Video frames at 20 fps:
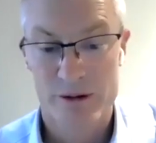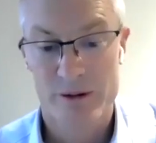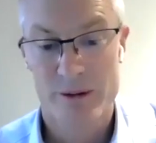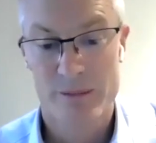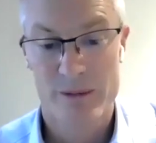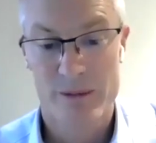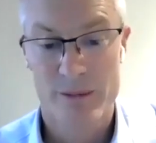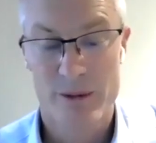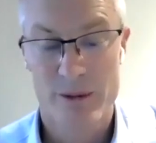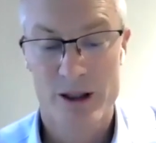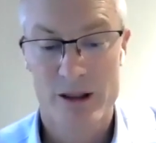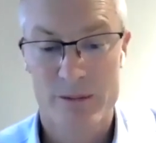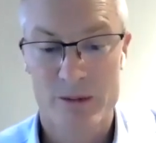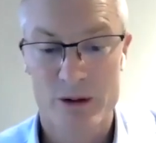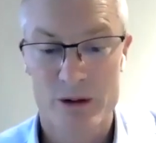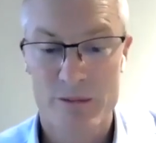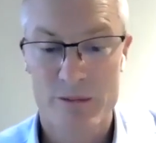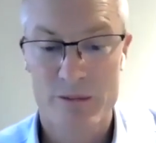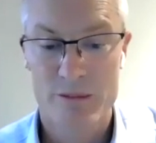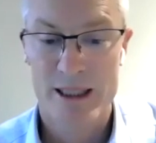the mining
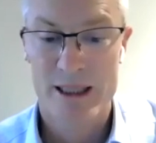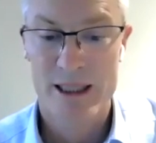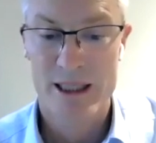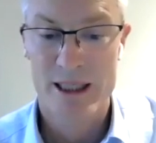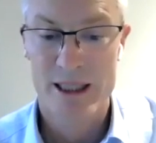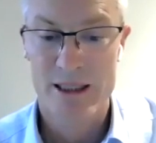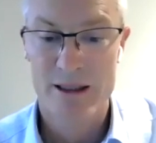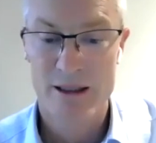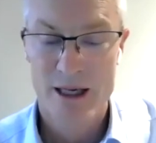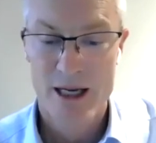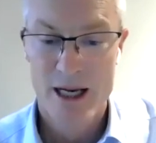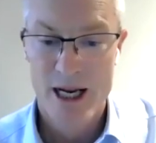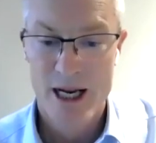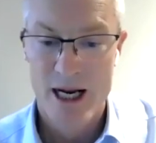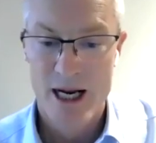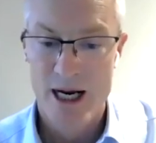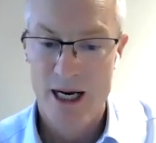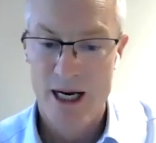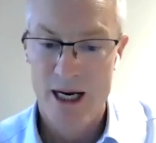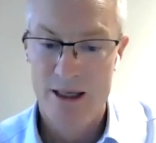boom back then.
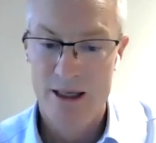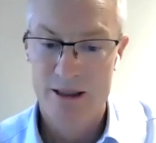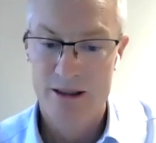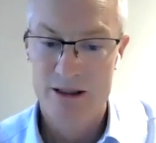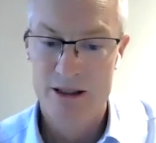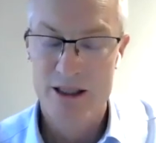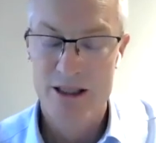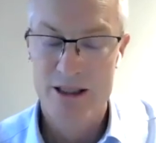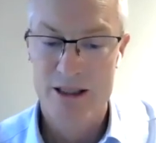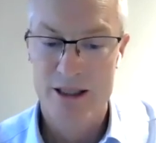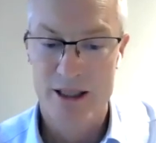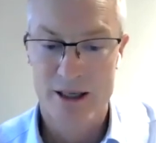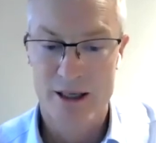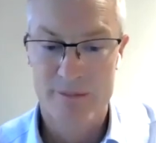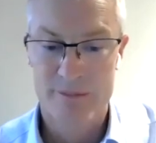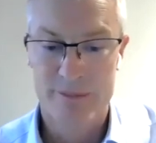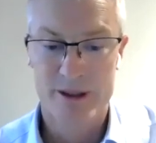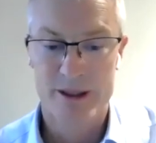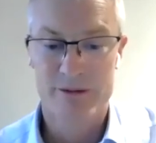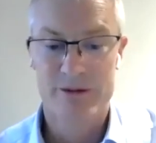And since then,
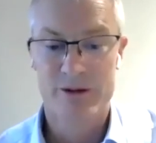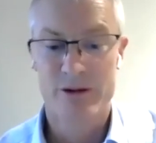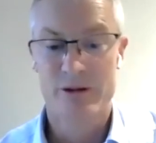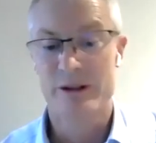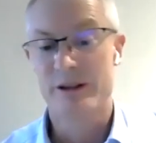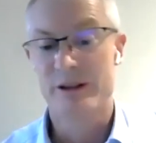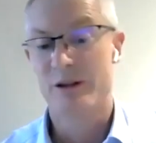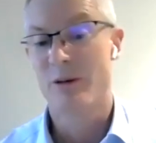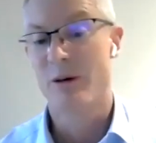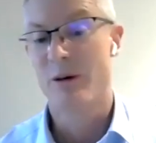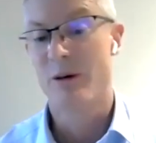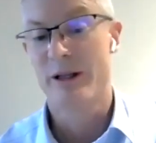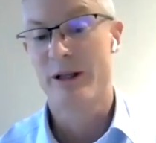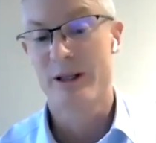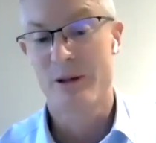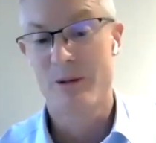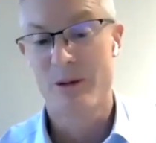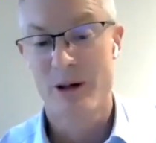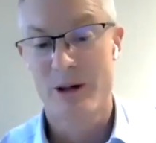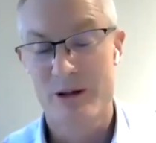they've been very quote
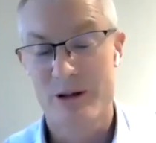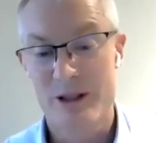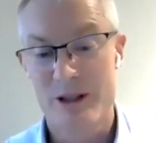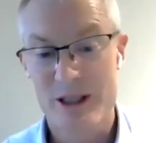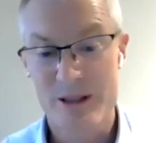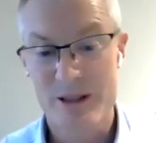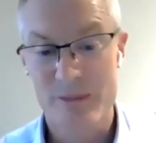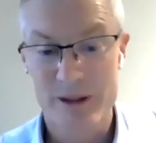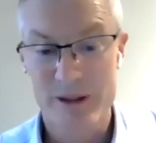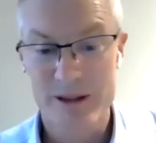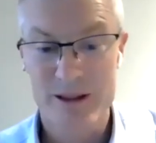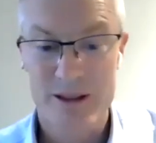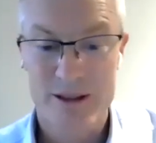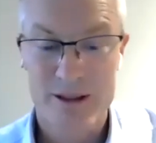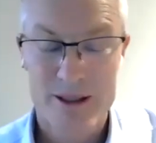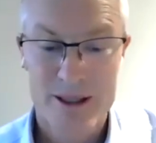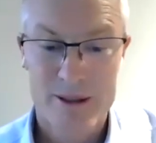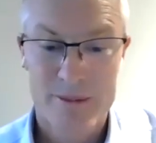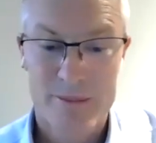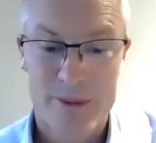unquote disciplined,
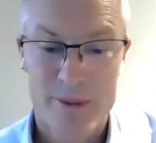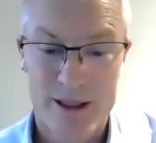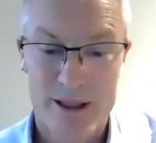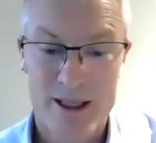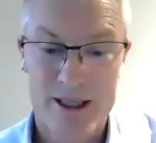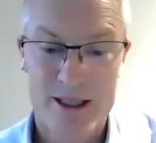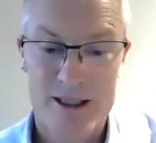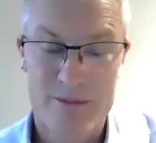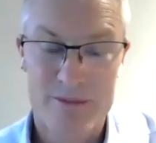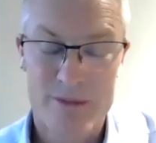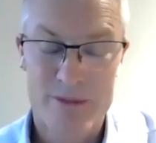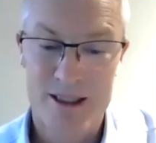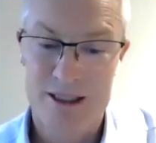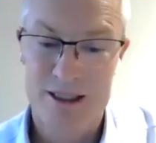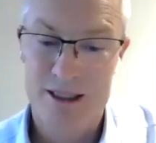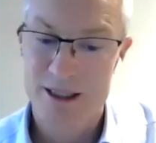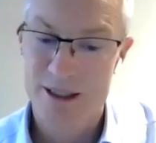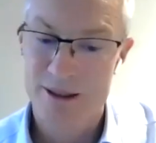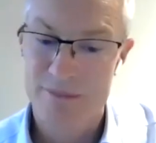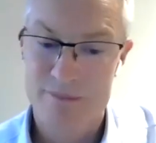but that has
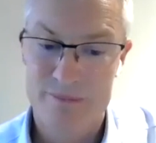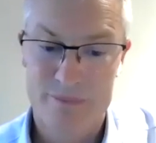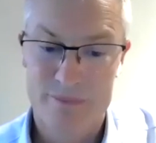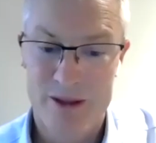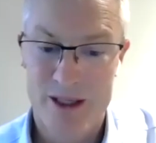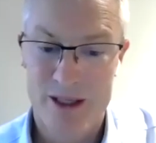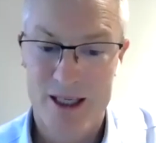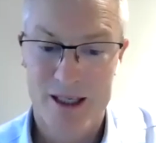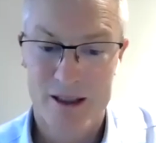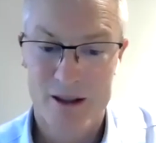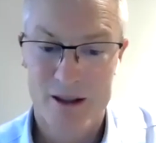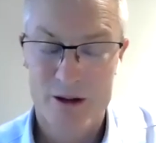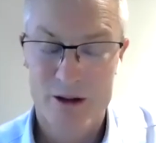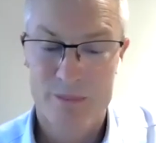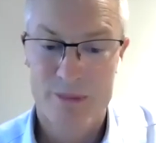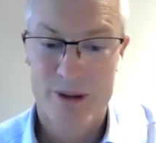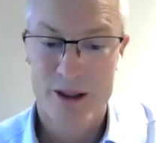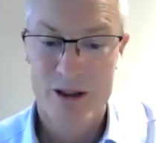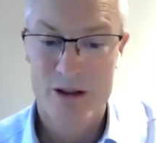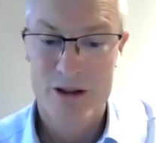meant that a lot
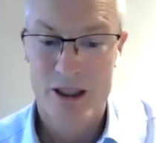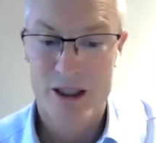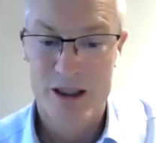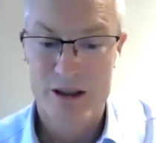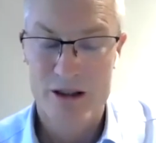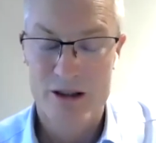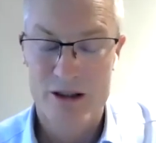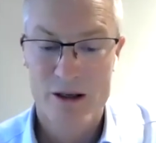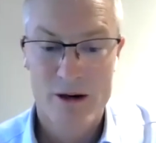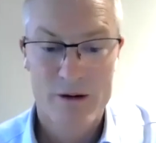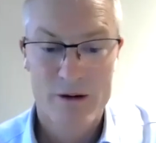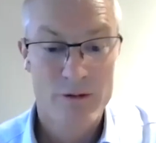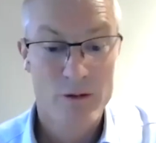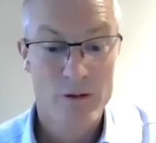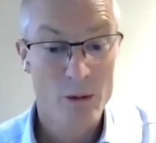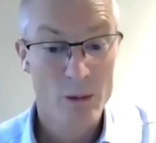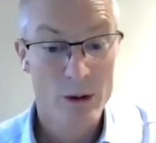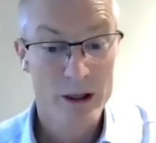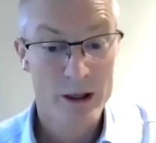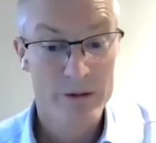of projects,
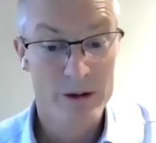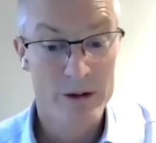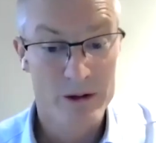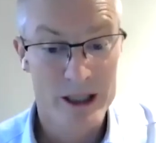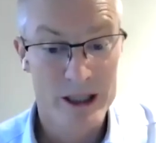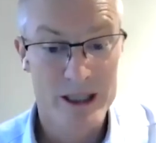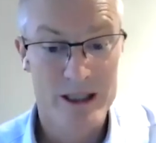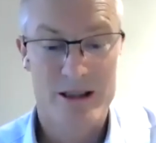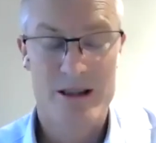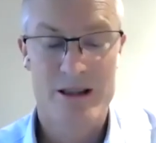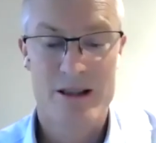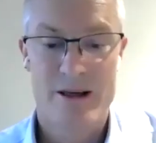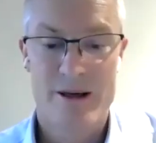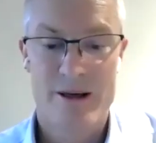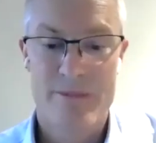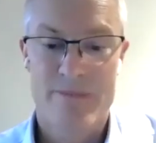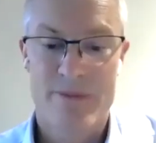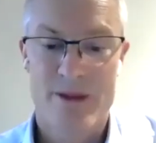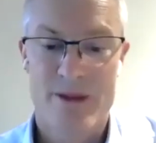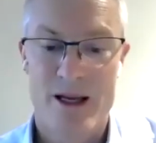for whatever reason,
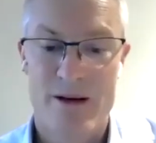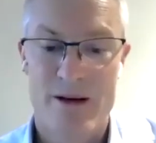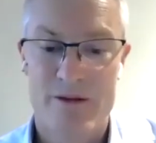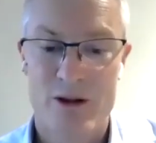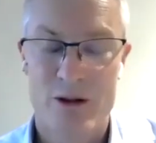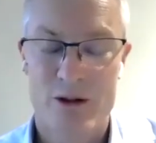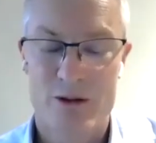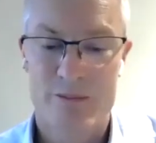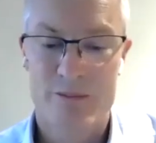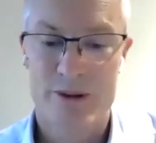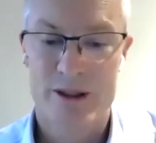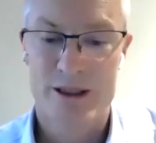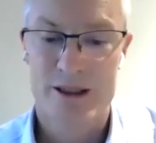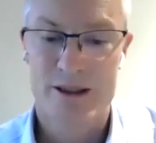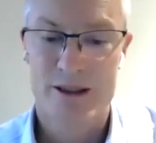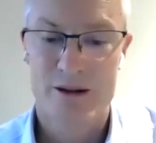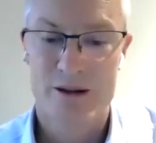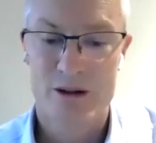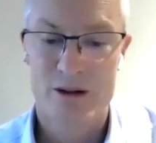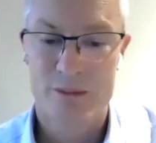have not
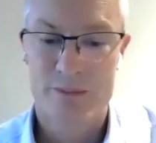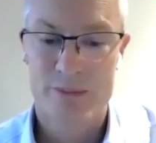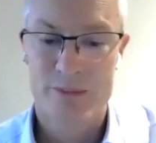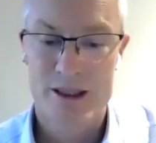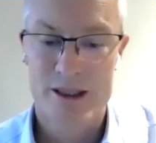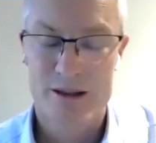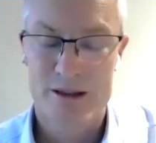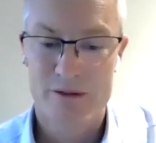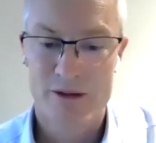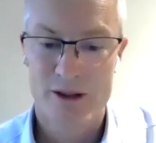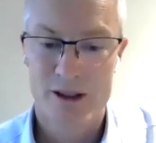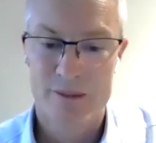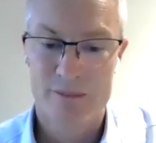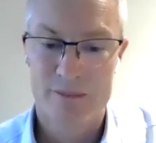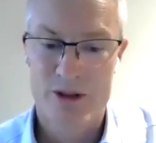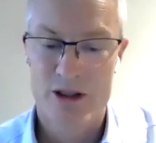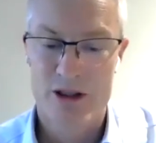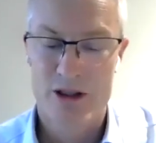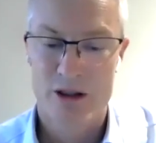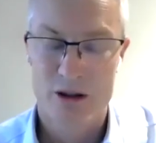been developed.